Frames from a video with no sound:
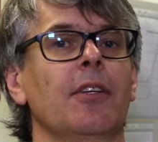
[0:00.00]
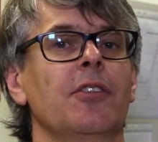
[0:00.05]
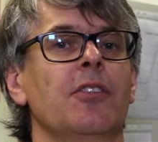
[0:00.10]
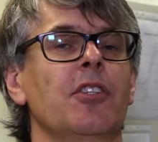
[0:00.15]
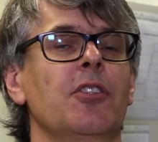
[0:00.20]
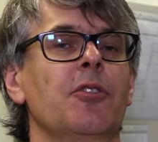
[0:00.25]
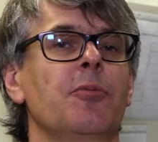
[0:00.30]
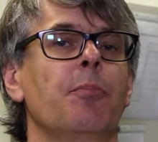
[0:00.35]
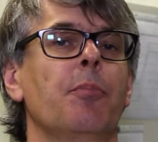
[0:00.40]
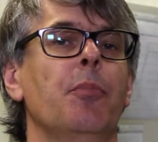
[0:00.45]

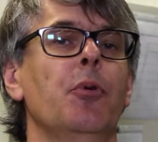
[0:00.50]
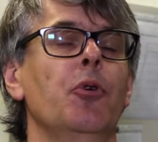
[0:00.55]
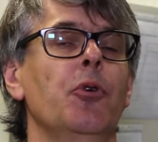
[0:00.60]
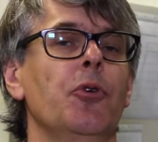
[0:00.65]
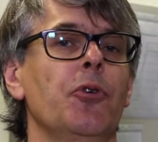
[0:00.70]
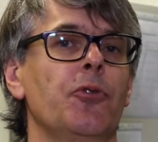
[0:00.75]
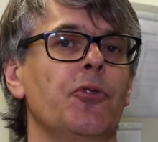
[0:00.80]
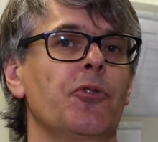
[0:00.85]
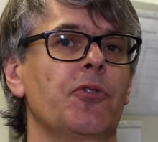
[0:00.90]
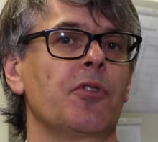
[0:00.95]
This
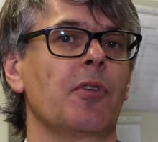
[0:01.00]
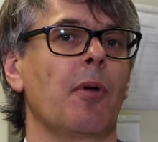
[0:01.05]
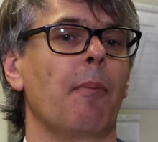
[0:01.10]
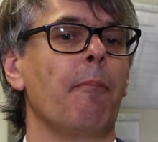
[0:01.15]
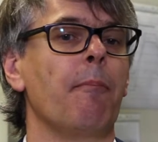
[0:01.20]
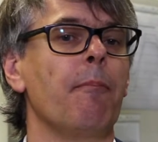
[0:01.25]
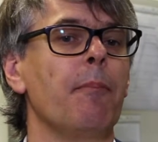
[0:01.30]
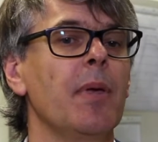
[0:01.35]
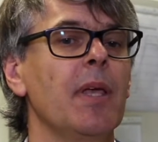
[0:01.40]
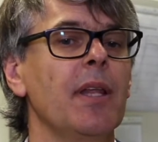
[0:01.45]
boosts
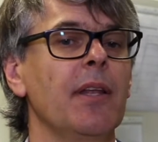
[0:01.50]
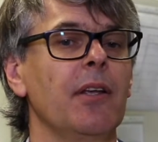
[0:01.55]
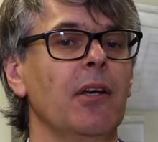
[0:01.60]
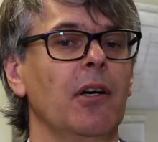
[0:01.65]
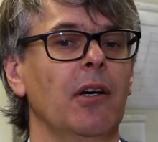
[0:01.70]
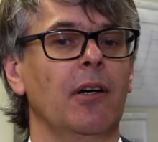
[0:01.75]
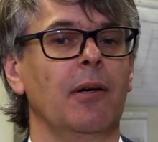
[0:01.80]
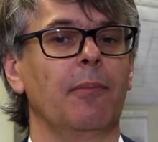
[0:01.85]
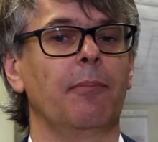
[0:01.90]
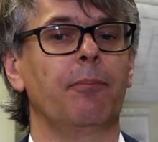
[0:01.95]

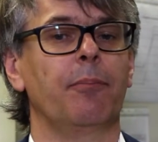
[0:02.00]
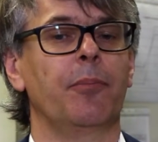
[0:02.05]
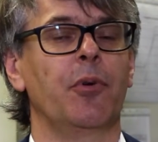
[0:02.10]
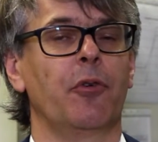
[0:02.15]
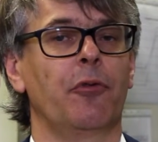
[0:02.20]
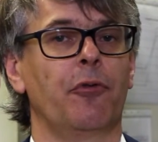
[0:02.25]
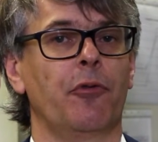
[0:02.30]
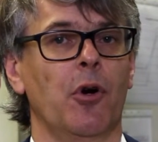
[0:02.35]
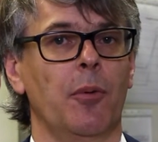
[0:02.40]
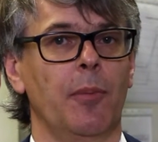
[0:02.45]
media
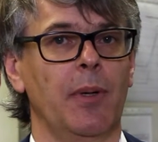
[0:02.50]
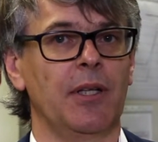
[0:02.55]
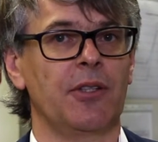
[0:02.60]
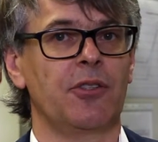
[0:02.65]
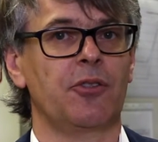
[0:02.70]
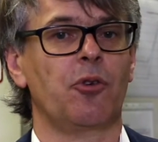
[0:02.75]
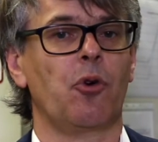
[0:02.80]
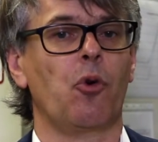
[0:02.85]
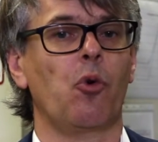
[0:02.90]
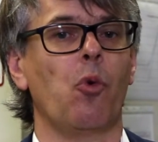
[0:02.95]

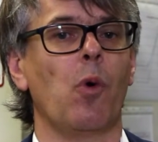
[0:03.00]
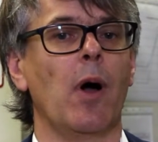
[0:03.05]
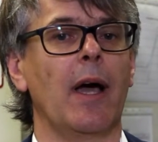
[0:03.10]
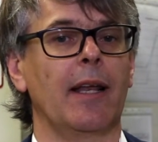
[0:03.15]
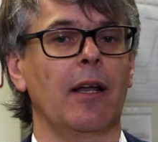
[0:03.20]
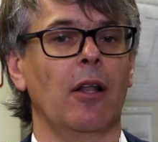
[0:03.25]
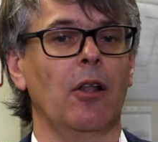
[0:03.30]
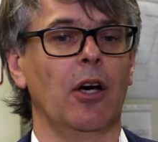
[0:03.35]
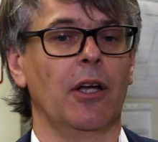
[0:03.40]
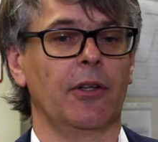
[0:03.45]
performance quite
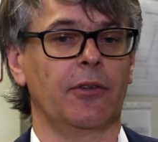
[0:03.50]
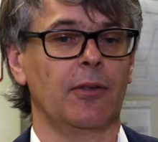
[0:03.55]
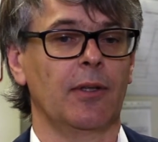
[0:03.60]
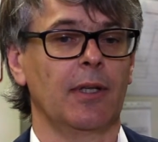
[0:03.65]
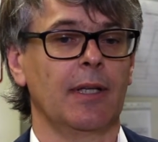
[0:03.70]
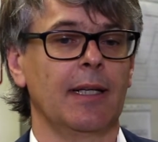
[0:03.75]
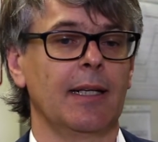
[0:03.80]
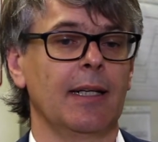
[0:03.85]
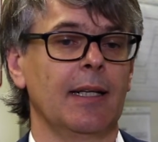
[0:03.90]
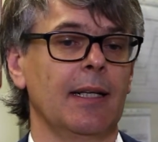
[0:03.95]
a lot.
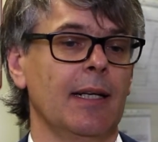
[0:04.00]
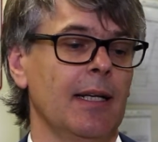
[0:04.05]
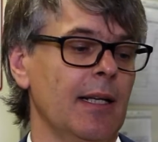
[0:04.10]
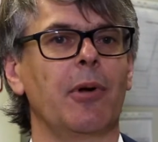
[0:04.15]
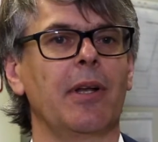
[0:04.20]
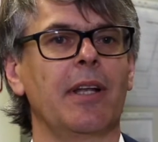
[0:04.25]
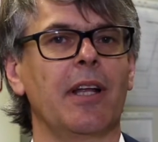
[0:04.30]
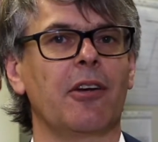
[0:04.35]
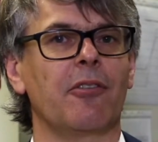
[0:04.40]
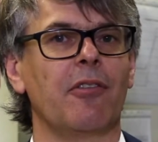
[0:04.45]
The
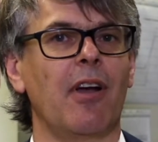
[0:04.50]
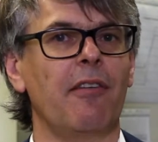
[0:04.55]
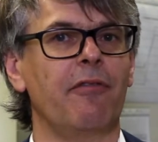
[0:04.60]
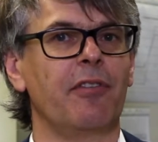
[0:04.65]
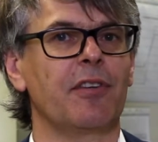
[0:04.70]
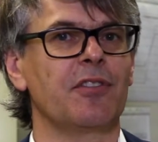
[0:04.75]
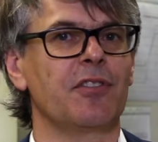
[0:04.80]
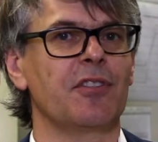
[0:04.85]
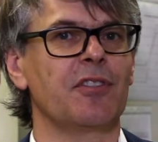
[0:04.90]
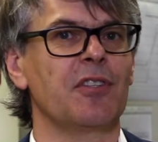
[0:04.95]
integrated
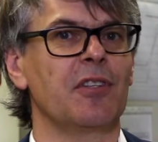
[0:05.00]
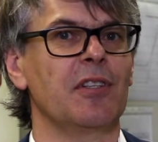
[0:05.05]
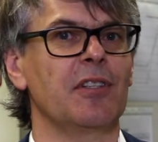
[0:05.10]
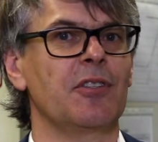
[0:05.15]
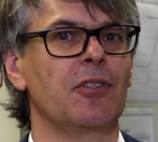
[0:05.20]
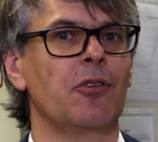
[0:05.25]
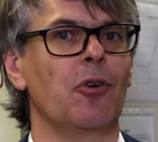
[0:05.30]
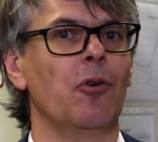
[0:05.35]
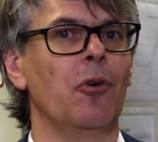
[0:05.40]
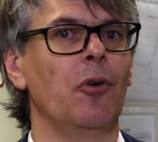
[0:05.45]
graphics is,
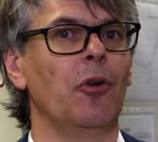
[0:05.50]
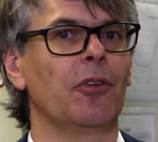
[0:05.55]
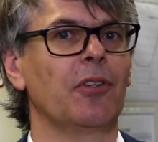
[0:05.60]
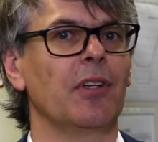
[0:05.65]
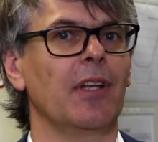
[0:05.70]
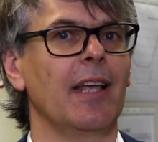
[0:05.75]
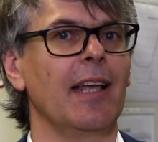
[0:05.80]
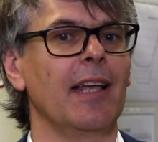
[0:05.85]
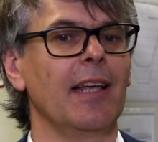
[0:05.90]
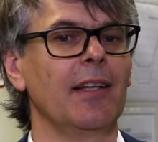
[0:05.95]
is called
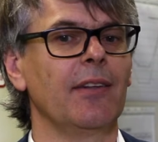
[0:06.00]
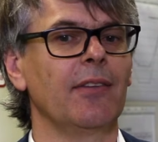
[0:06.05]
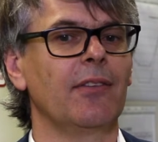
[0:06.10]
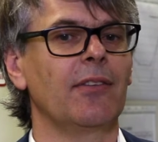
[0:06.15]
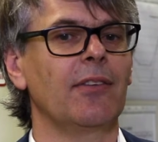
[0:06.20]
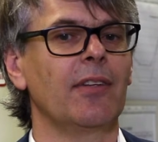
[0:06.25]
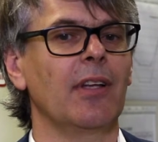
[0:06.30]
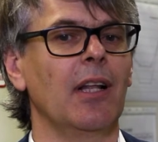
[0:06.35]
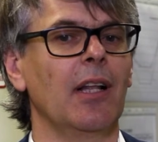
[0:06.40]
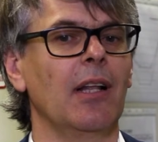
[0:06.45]

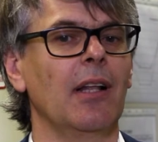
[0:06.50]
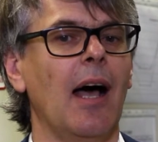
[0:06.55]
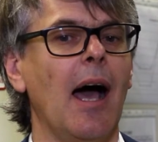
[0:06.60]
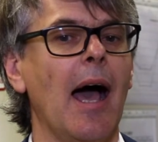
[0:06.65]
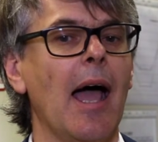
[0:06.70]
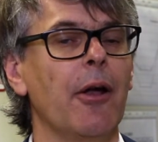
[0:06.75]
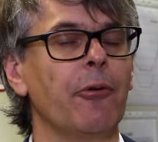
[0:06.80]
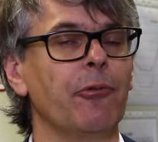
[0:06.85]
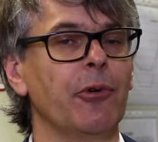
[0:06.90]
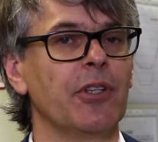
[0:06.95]
Intel
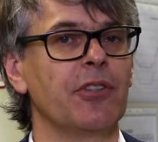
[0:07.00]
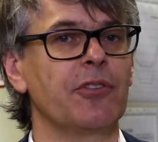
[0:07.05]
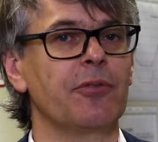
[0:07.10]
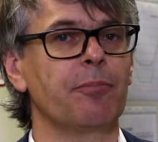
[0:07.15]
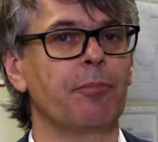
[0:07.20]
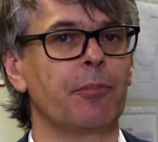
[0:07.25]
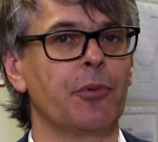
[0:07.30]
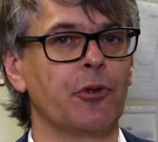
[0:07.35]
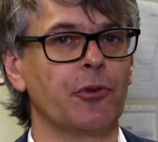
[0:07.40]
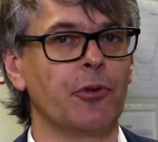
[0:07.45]
Iris
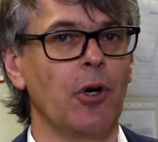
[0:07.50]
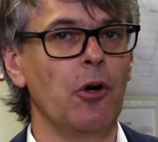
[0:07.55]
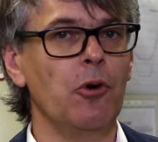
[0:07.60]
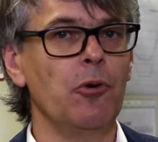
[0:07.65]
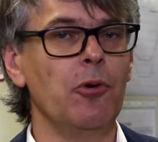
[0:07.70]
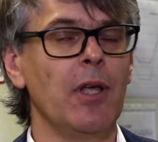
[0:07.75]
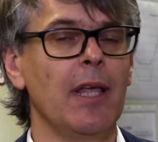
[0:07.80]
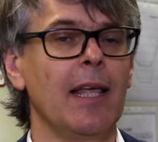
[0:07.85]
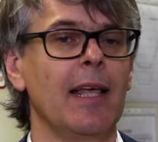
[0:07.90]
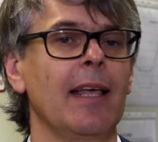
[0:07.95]

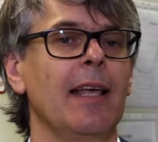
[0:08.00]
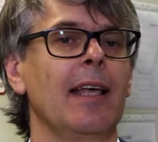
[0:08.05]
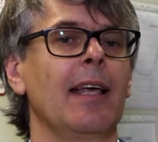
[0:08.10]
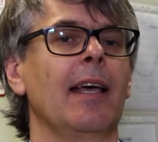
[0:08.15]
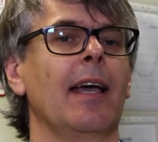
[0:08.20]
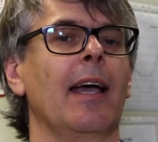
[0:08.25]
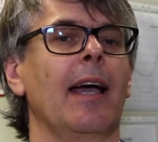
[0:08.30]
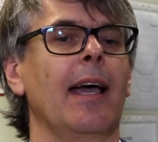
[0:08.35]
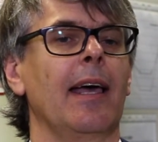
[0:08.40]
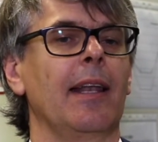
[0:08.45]
Pro
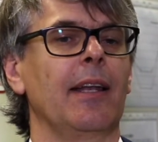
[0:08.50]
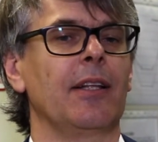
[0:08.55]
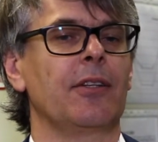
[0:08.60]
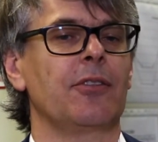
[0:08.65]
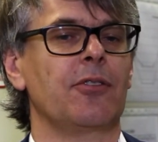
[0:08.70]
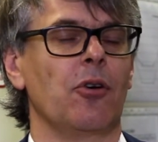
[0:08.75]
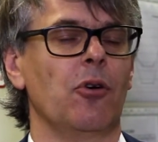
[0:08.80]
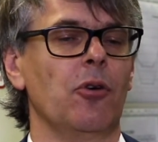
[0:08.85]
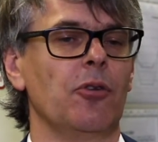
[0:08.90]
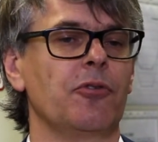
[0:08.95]
and
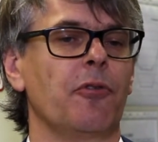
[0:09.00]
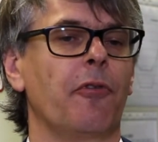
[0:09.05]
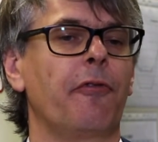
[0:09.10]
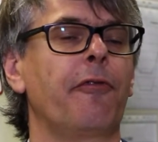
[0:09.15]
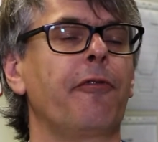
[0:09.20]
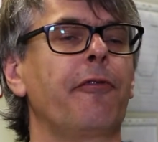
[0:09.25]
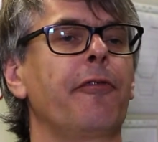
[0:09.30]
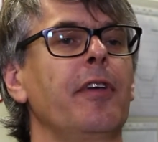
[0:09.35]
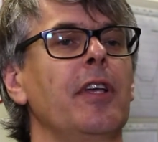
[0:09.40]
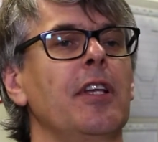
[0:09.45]
it's also
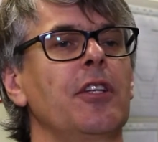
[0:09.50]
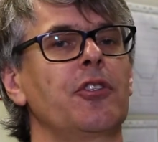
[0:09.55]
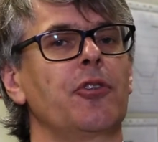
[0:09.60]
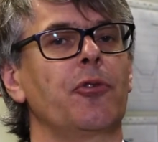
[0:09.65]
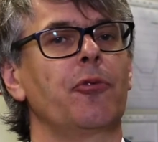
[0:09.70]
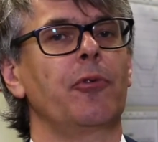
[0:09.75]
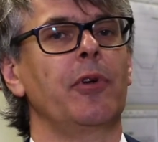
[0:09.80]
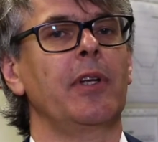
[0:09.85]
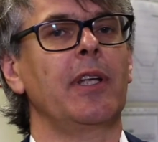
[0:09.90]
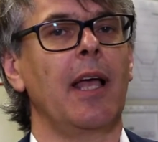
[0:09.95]

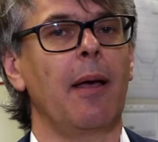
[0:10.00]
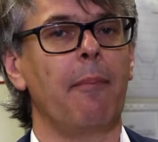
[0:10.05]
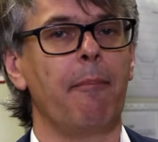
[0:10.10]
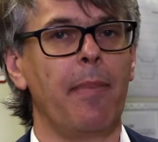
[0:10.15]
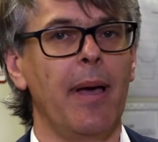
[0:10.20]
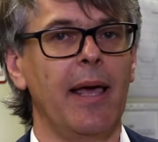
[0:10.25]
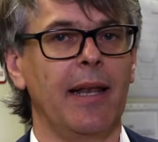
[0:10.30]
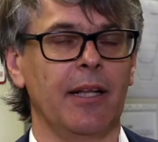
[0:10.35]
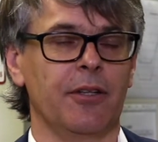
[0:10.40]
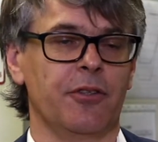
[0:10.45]
featuring
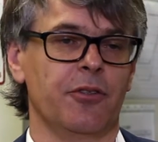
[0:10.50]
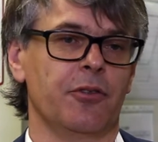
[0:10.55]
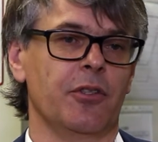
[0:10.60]
embedded